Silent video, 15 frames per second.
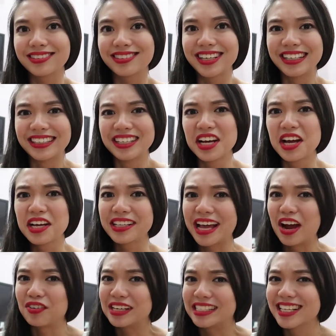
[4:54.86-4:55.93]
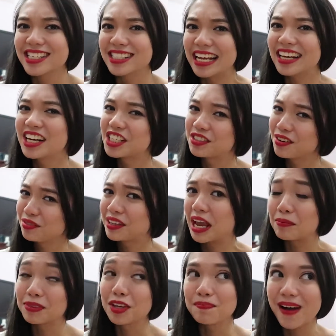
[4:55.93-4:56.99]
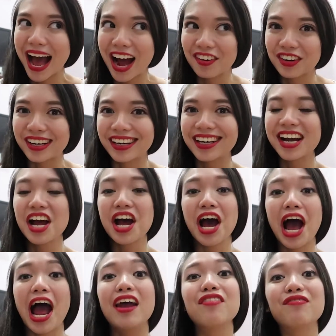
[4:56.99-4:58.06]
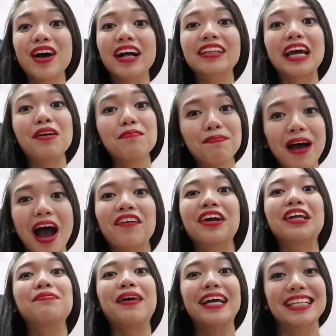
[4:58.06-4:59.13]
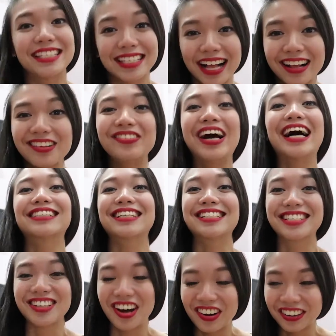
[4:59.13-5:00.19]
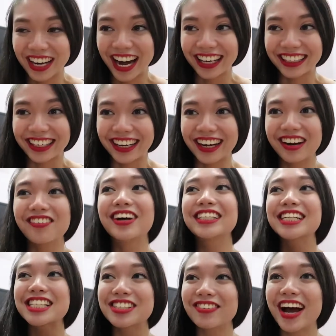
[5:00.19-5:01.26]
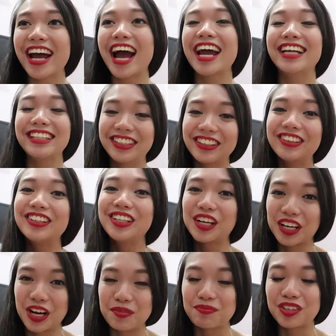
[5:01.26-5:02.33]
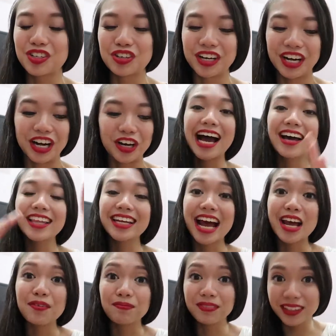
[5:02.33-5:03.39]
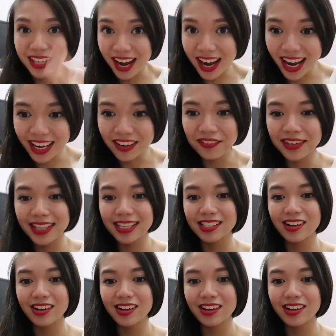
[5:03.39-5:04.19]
Ever since Taylor Swift came to power, I felt empowered myself as a songwriter, which is why I do look up to her. Now that I'm done with the